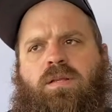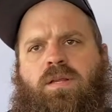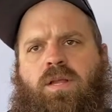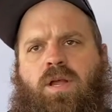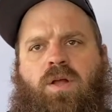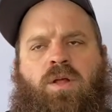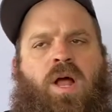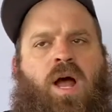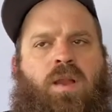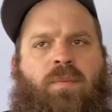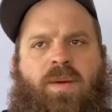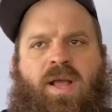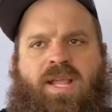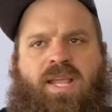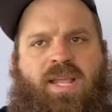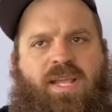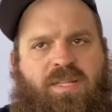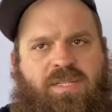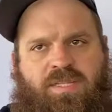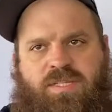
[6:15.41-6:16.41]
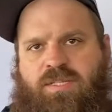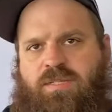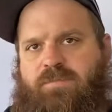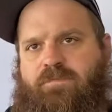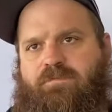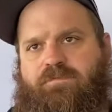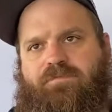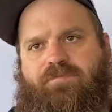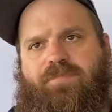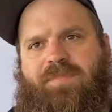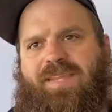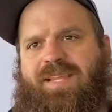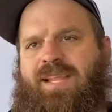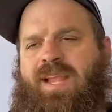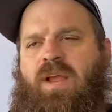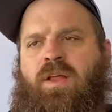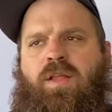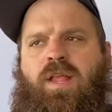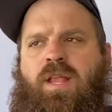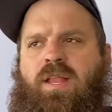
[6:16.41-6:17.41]
you know, a lot of my kids, you
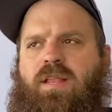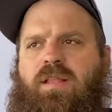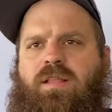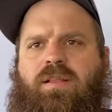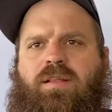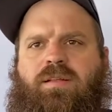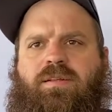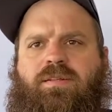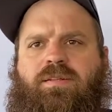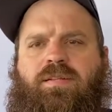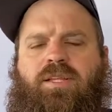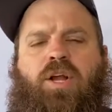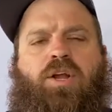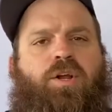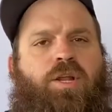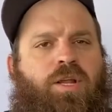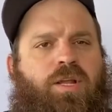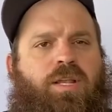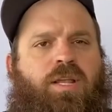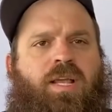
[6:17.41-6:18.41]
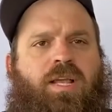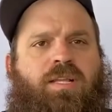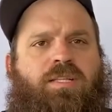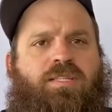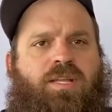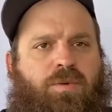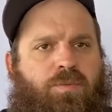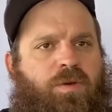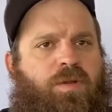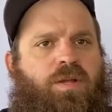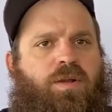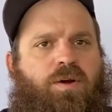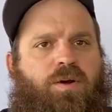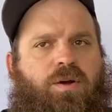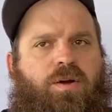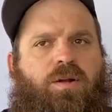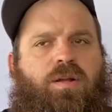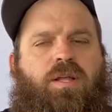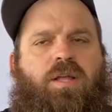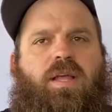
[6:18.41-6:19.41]
know, they they're good kids. They really
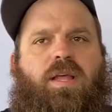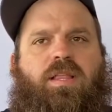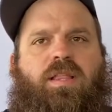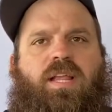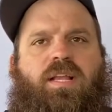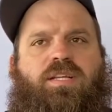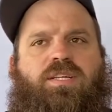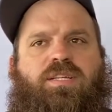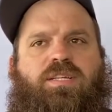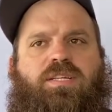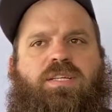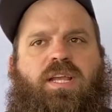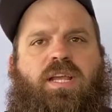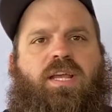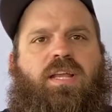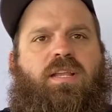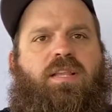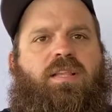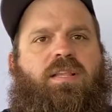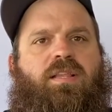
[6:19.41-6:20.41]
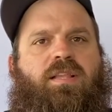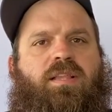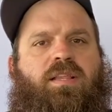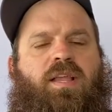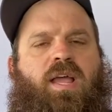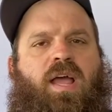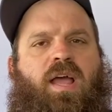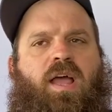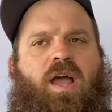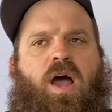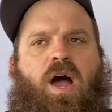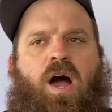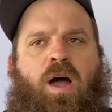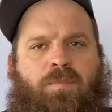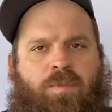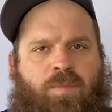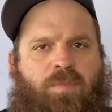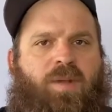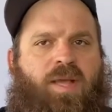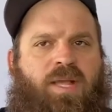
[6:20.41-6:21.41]
are. They just get that
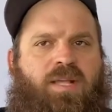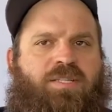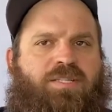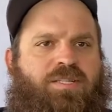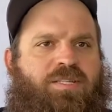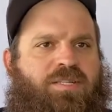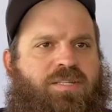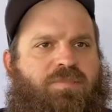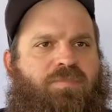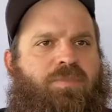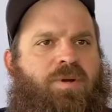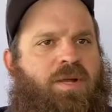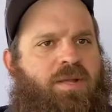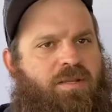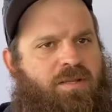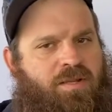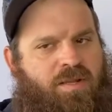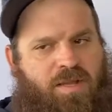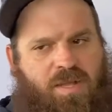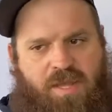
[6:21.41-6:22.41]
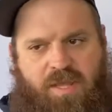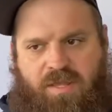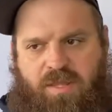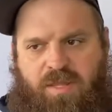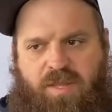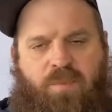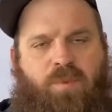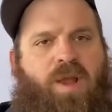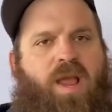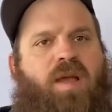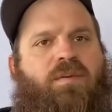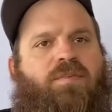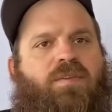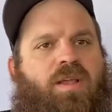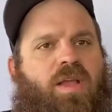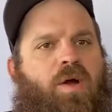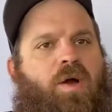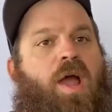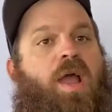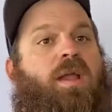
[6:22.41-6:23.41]
I'm the best, but then we have to
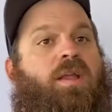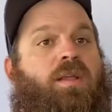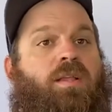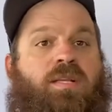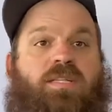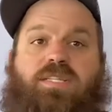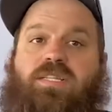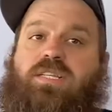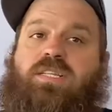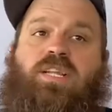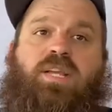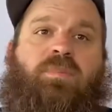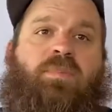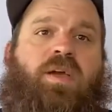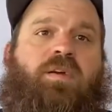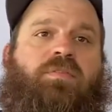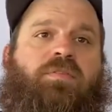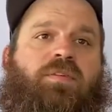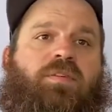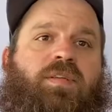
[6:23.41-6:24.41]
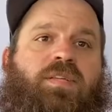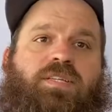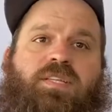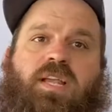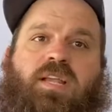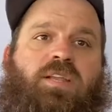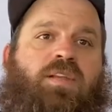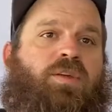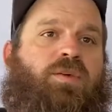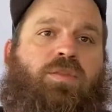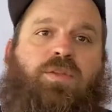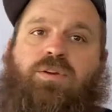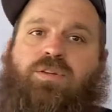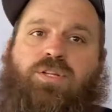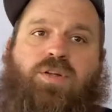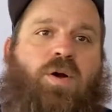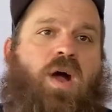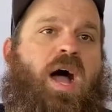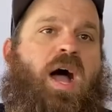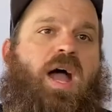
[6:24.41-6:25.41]
go. Hey, this is a team effort. This ain't no. There's
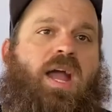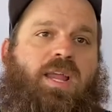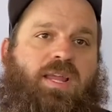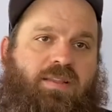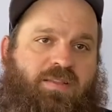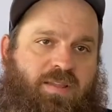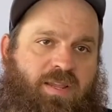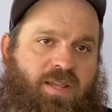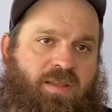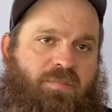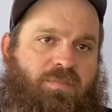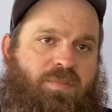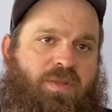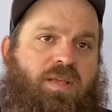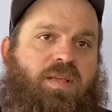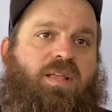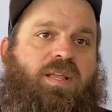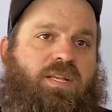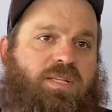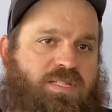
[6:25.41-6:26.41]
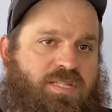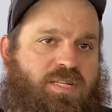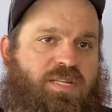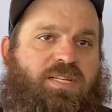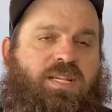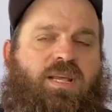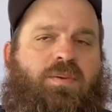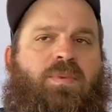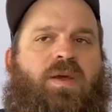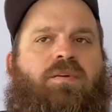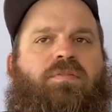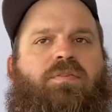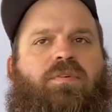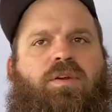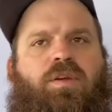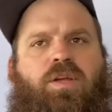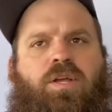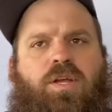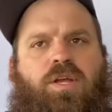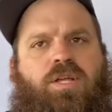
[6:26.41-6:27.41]
no I in team. This is a team effort.
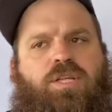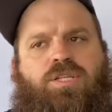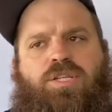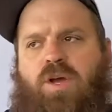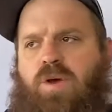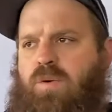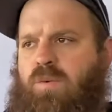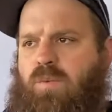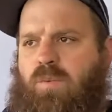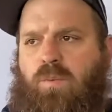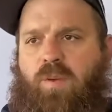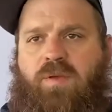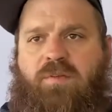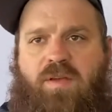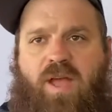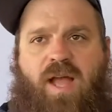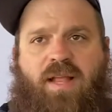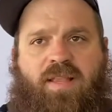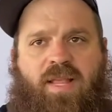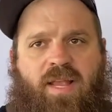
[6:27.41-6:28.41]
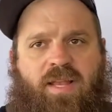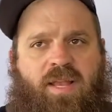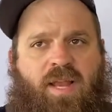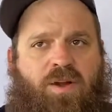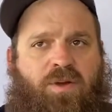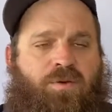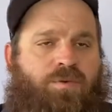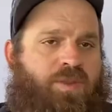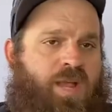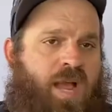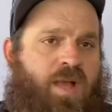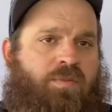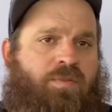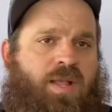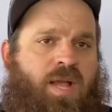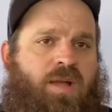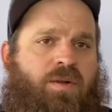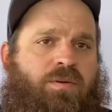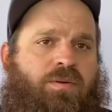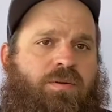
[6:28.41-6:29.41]
So we've got that narrowed down
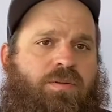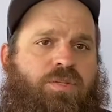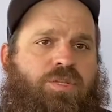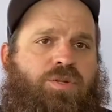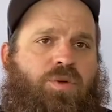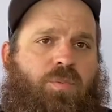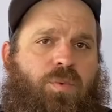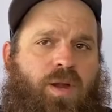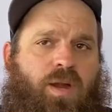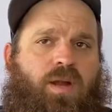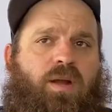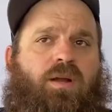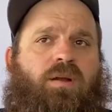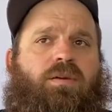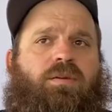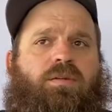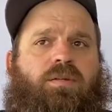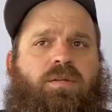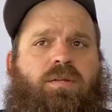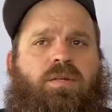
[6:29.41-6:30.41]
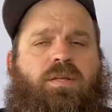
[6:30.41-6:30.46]
now to where